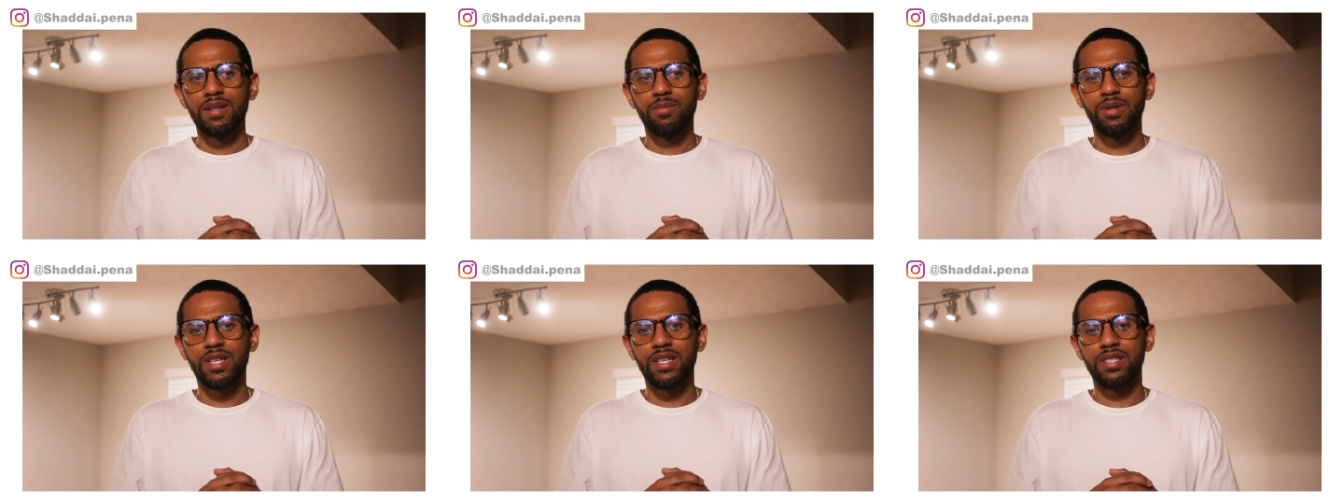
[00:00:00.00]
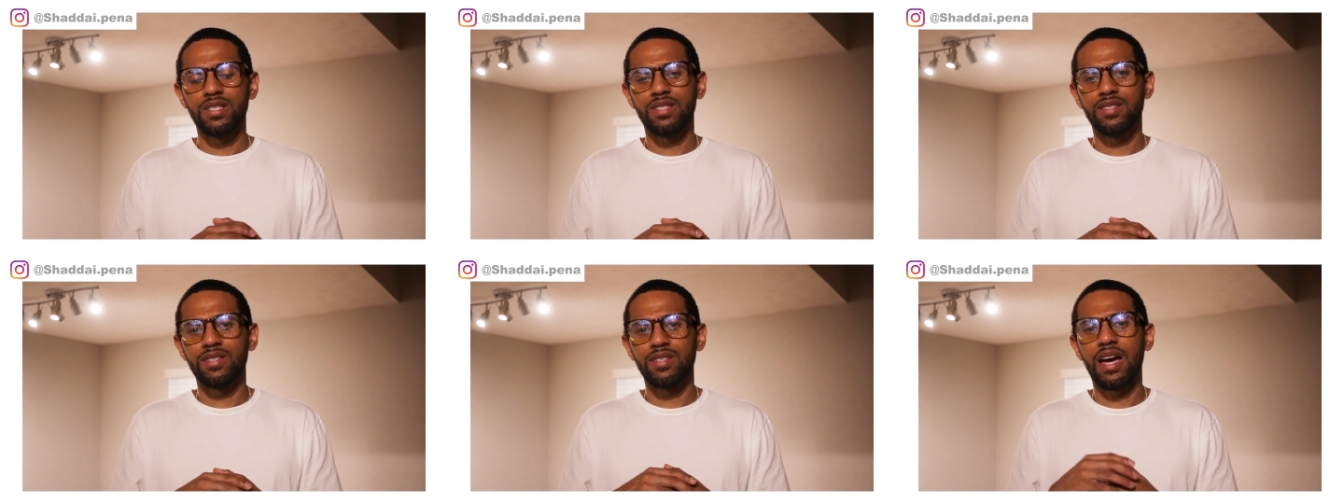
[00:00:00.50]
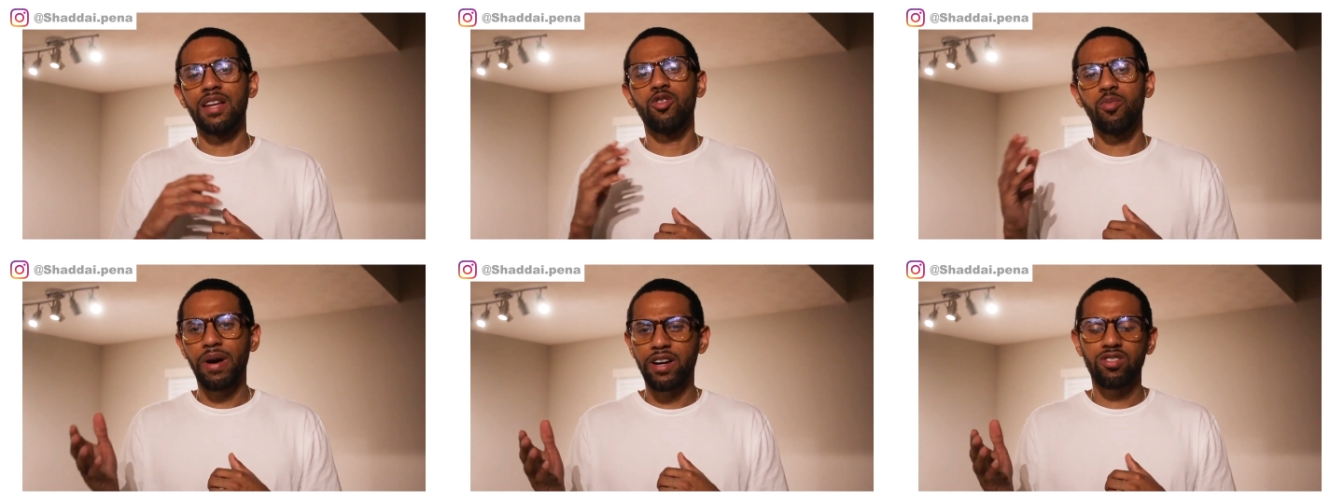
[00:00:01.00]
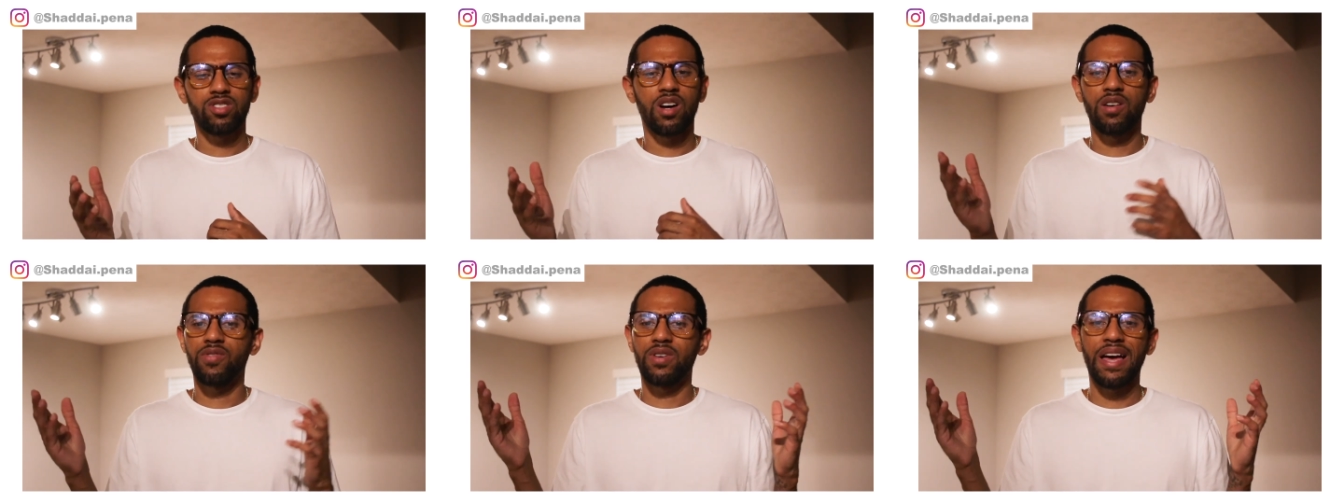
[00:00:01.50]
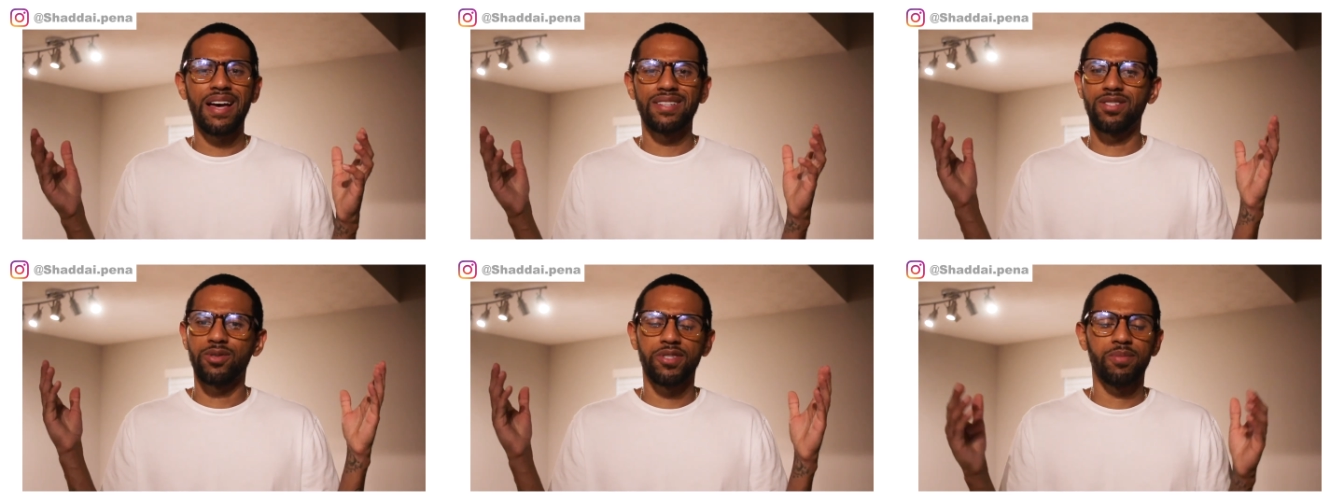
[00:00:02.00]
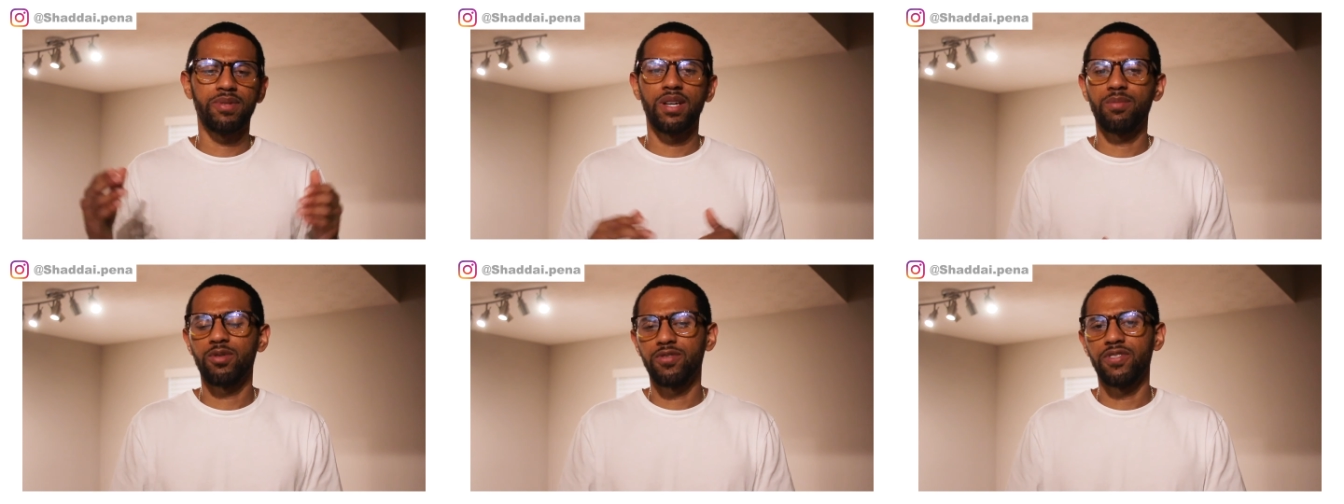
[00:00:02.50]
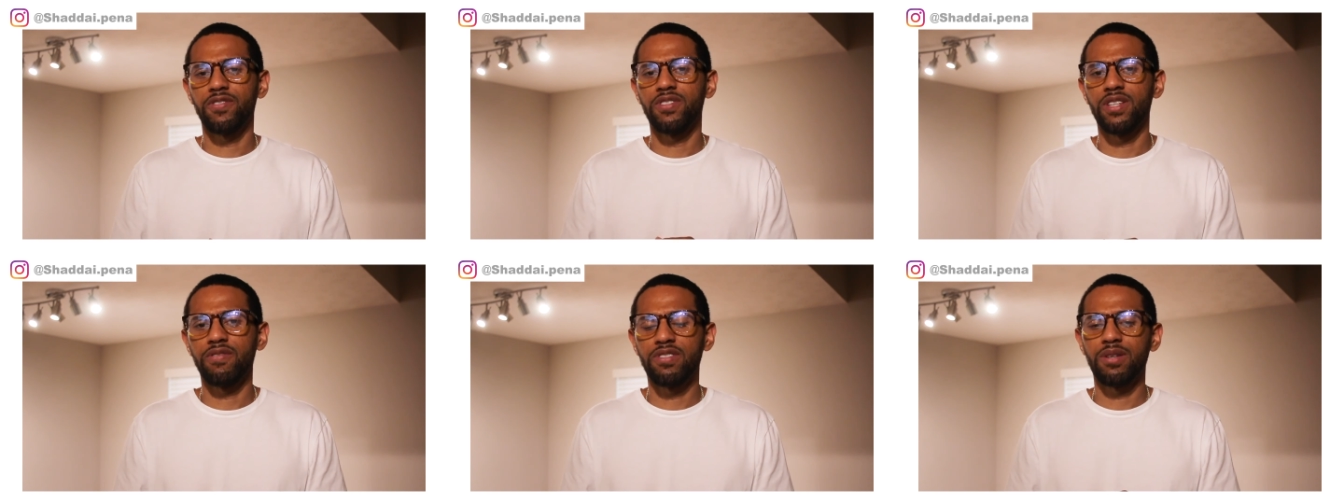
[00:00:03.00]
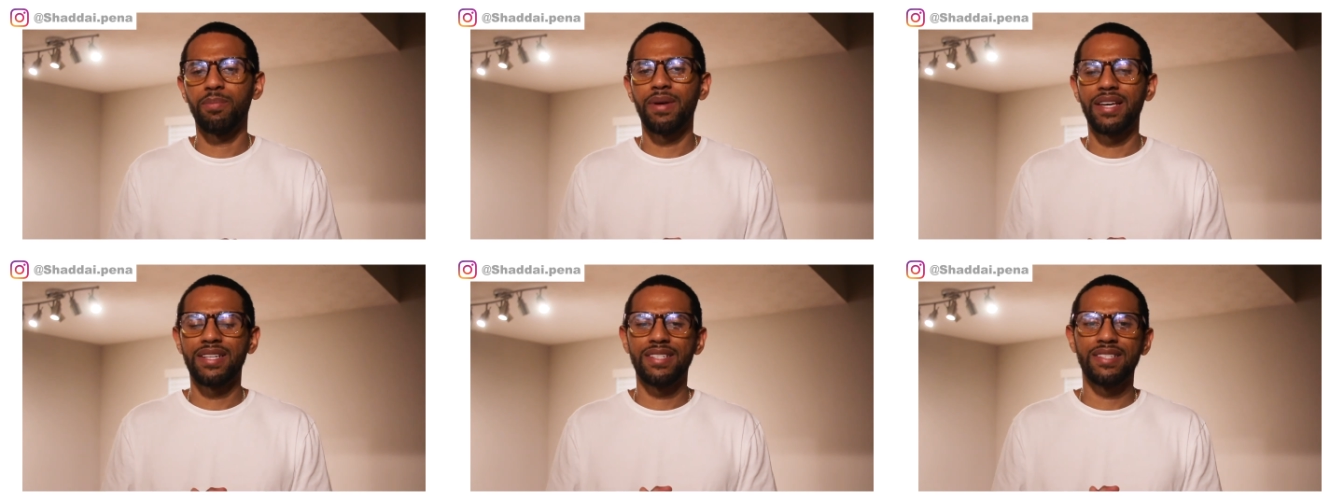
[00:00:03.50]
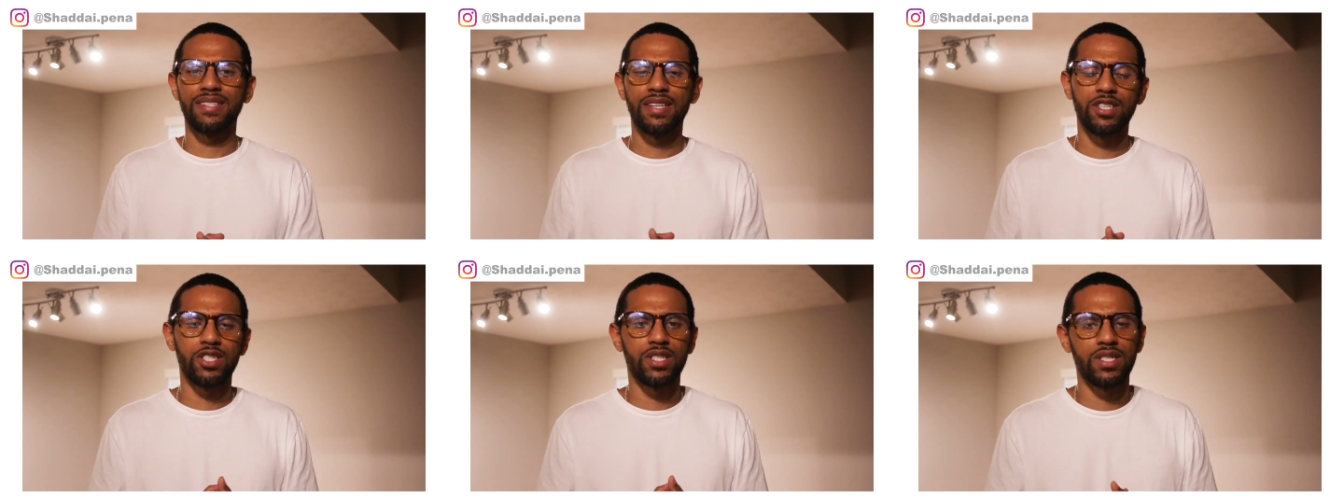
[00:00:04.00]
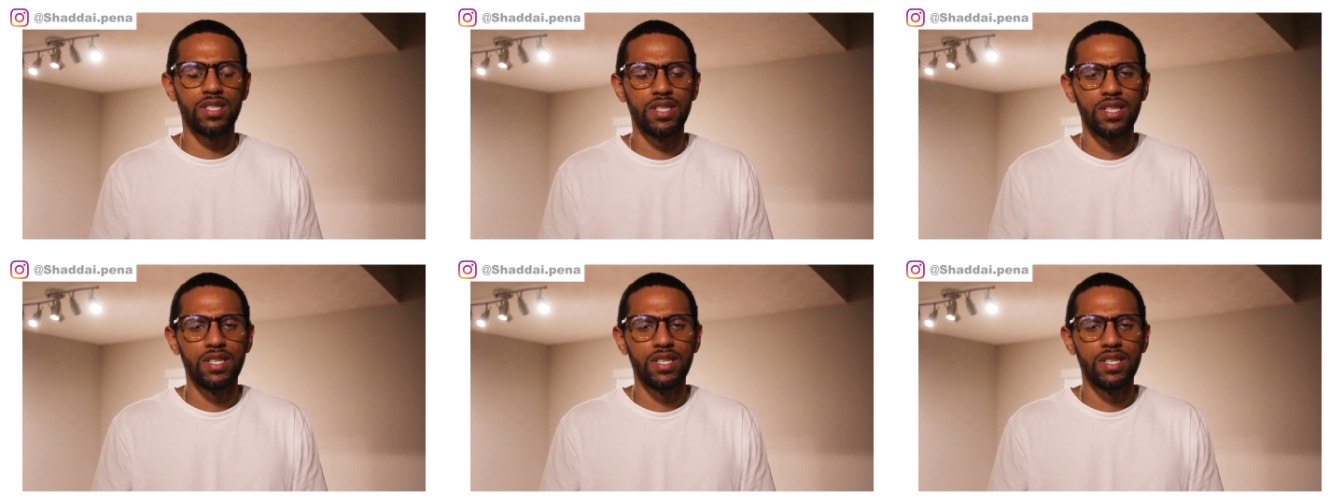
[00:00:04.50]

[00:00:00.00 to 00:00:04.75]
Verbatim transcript: because I know Microsoft has till September 15th to make a decision,